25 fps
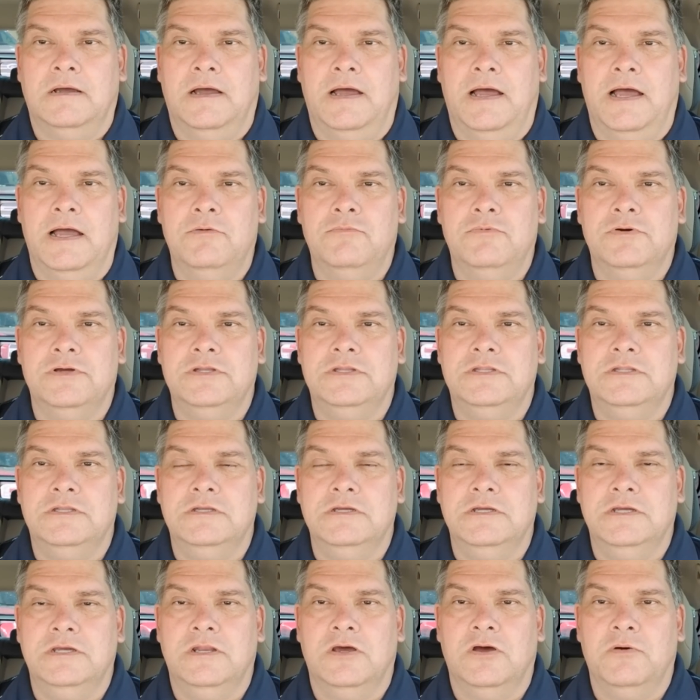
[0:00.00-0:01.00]
I would,
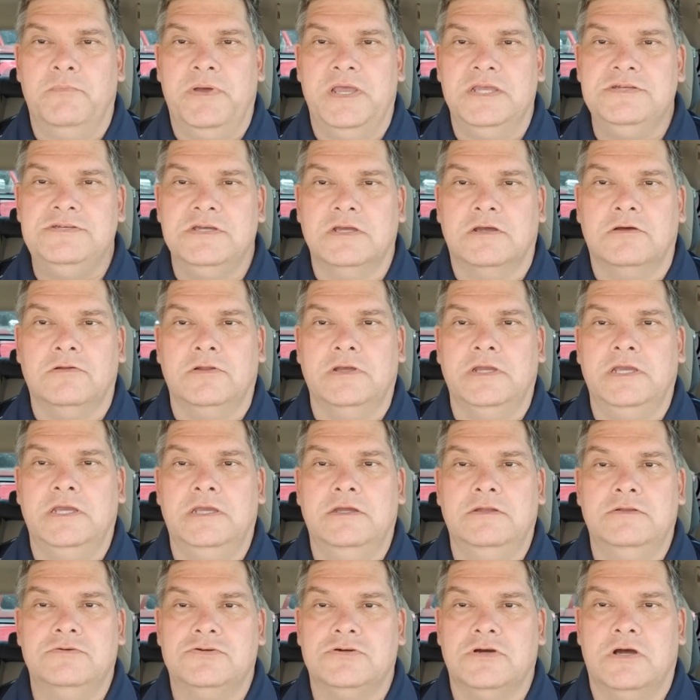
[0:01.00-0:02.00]
you know,
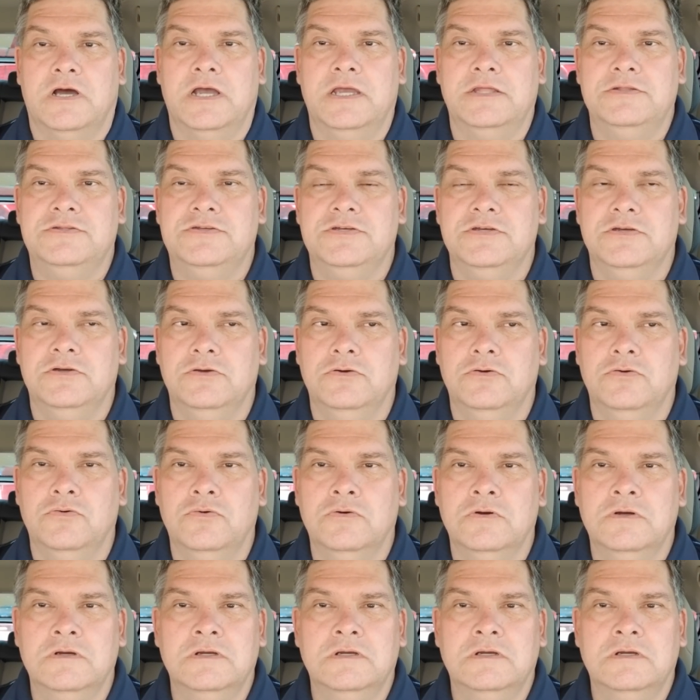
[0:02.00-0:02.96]
basically try to